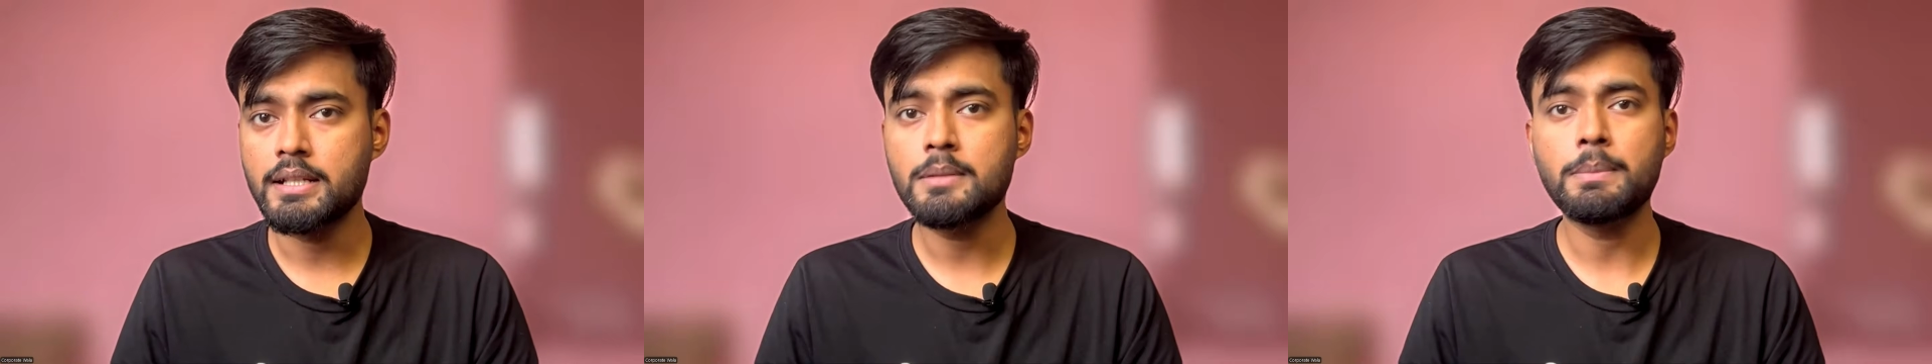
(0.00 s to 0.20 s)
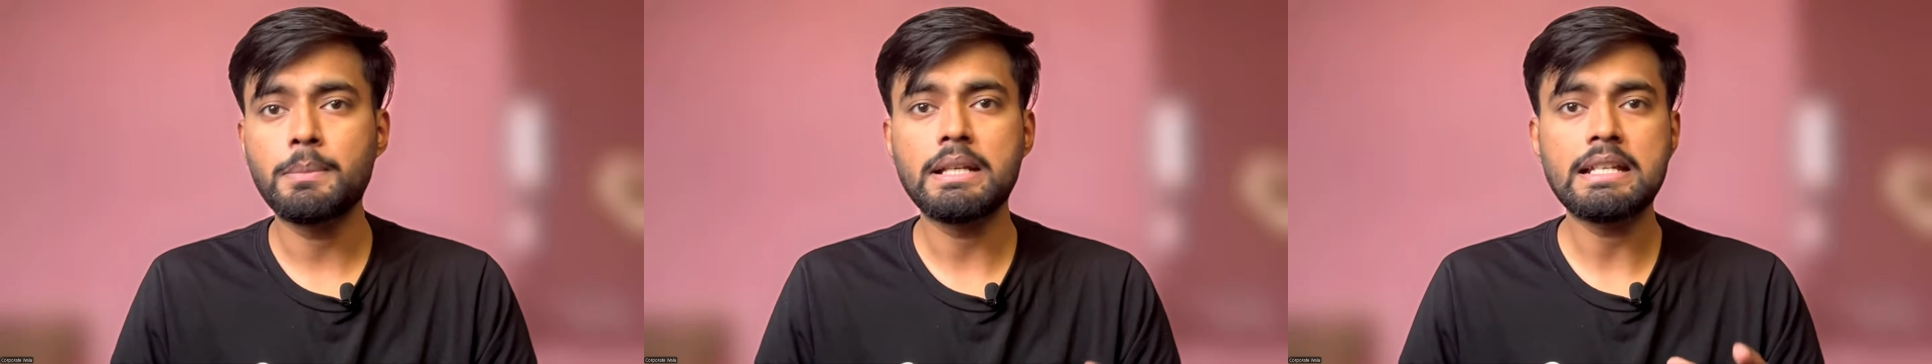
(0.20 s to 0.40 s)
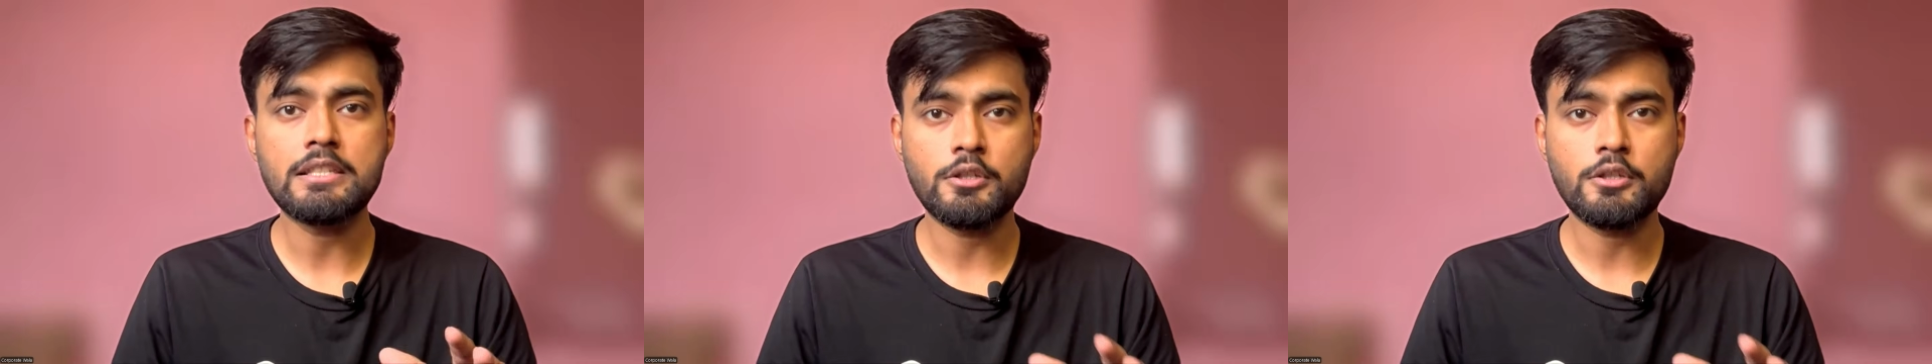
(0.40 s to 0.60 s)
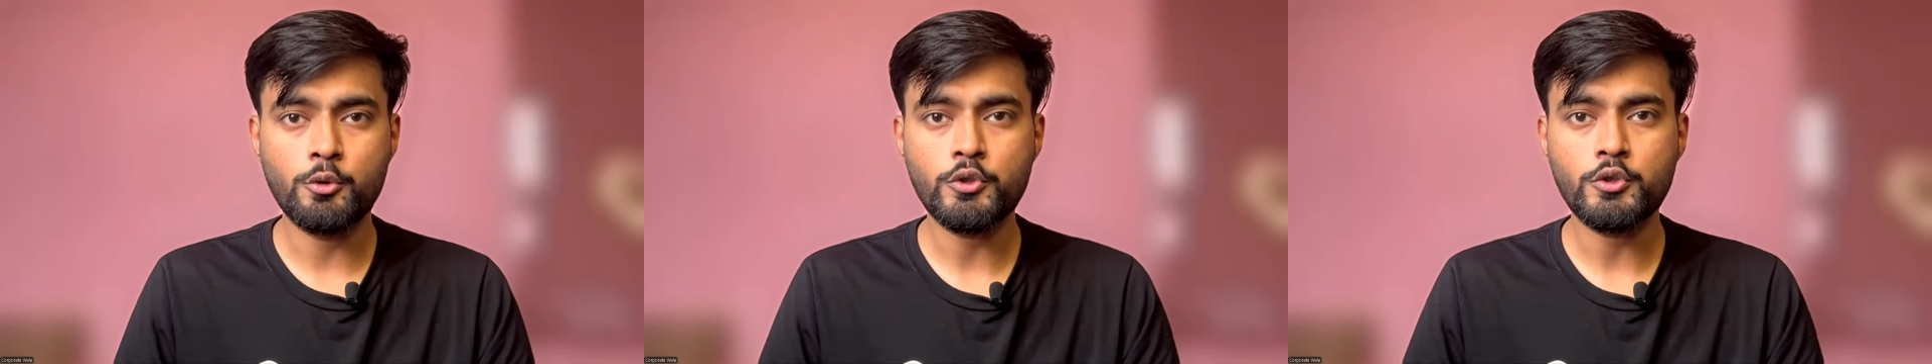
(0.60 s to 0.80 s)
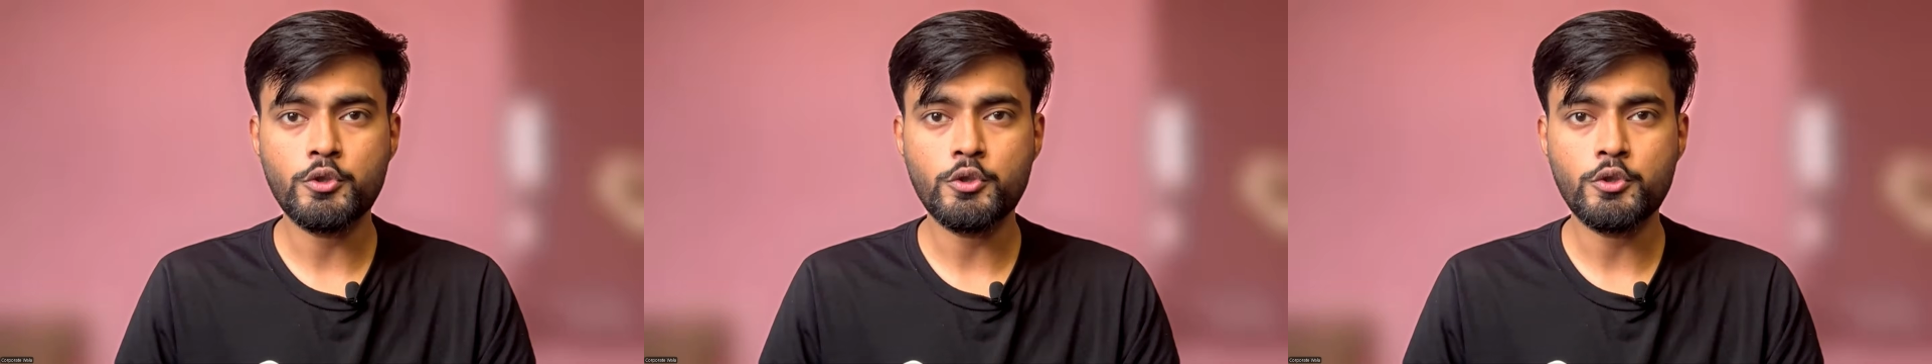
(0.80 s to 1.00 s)
please do
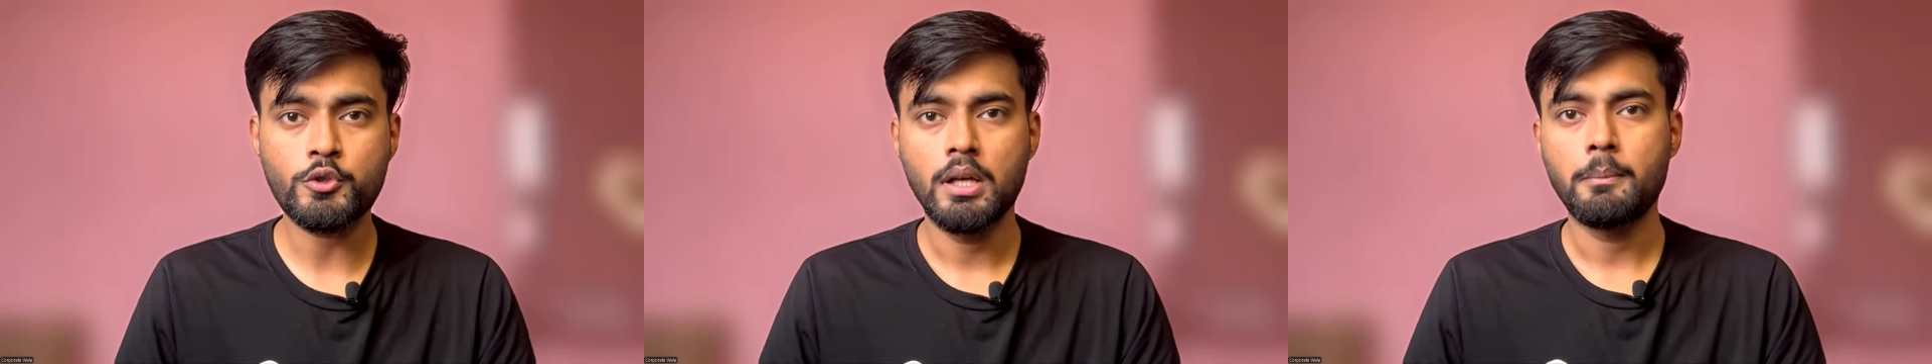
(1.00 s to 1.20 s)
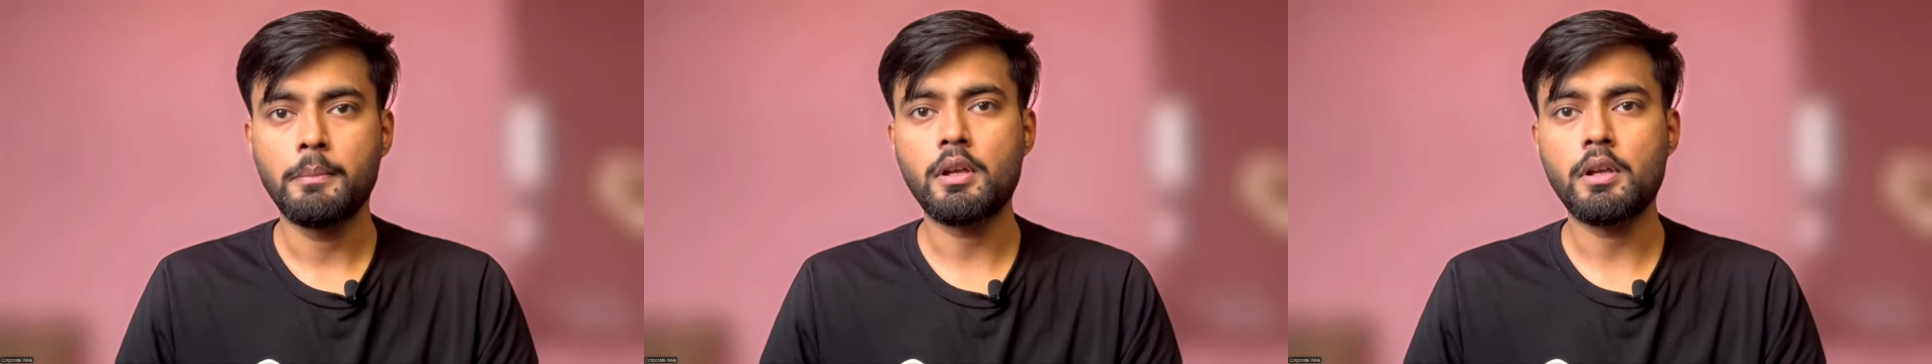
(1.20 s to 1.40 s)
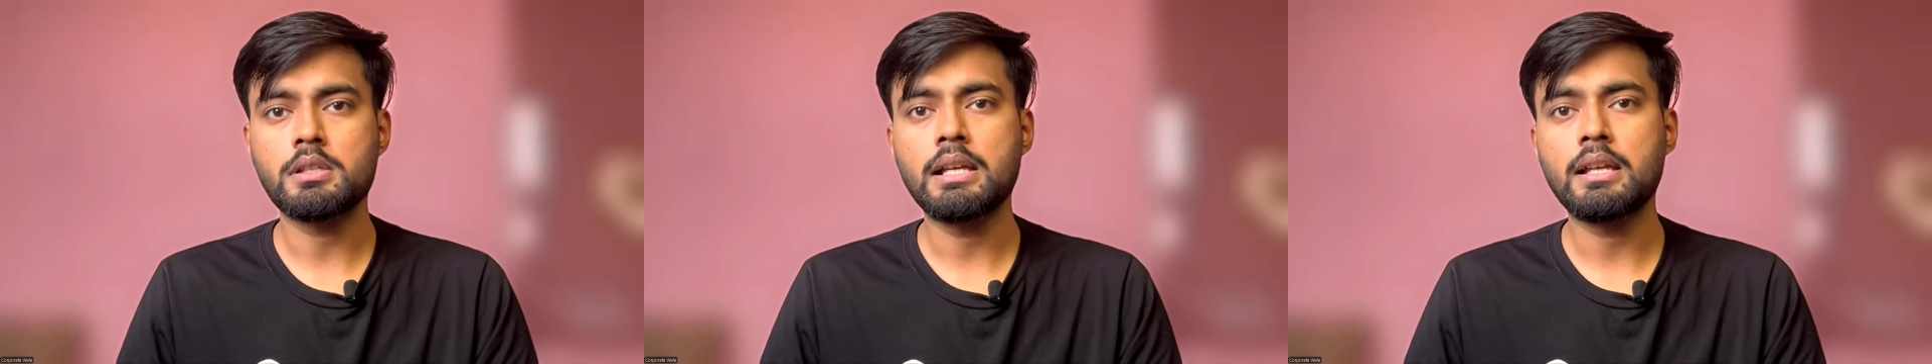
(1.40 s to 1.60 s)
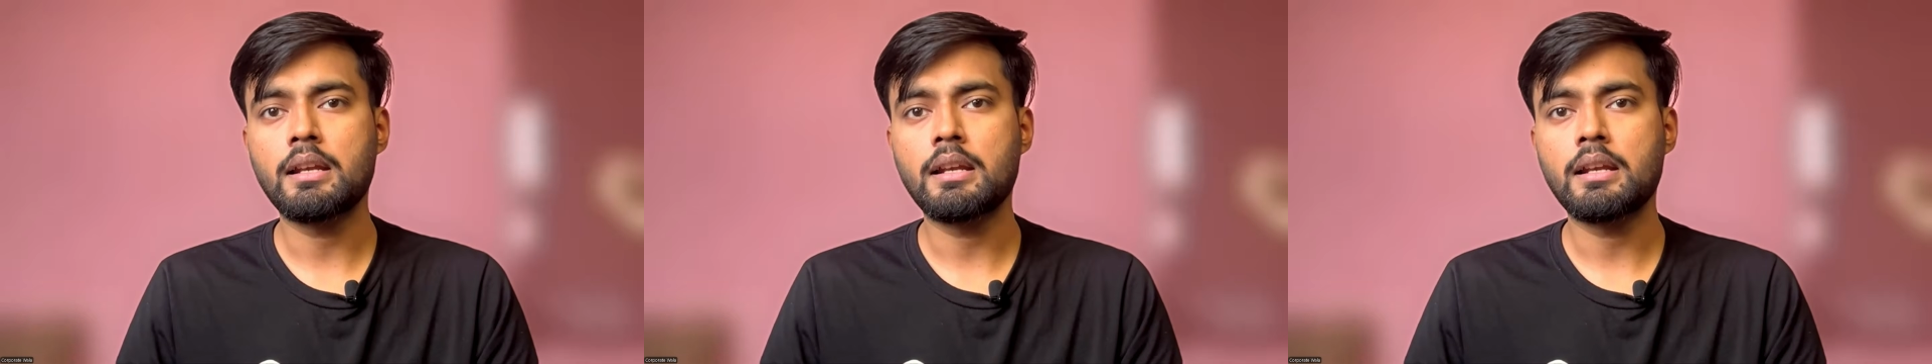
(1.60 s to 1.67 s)
so because I